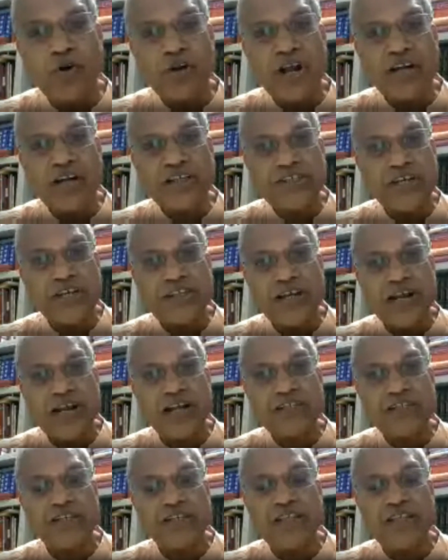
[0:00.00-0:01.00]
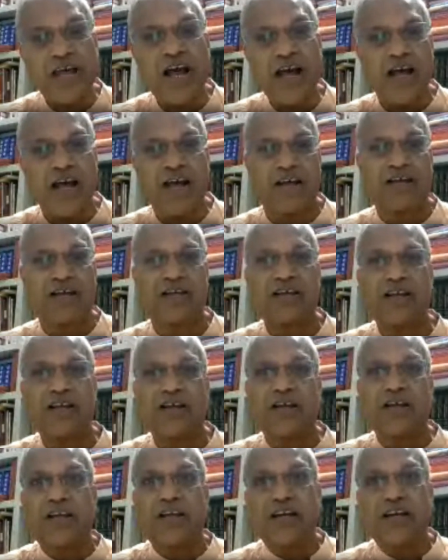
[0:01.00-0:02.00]
rakshate rakshataha.
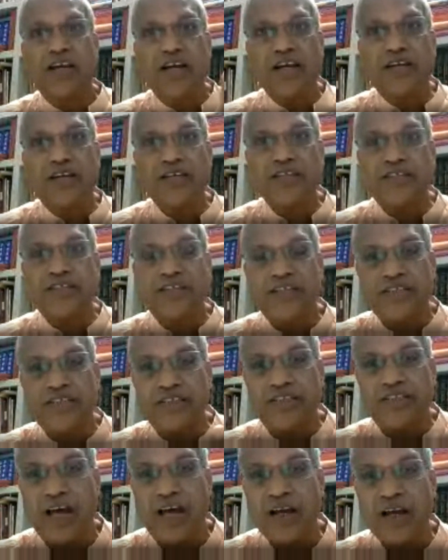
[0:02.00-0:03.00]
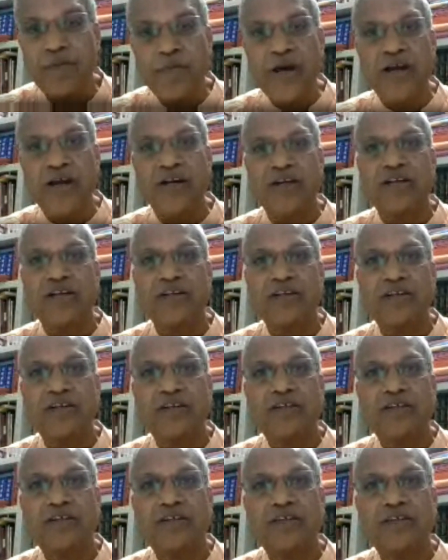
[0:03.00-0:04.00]
It is this dharma.
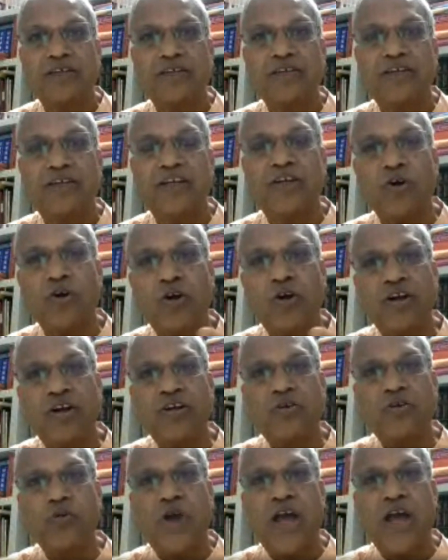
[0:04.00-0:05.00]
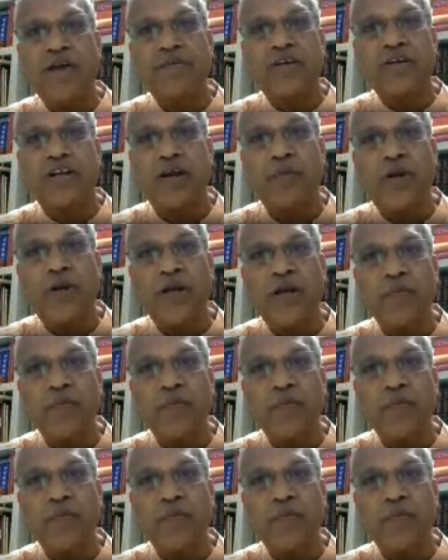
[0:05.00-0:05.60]
In order to have a Ramana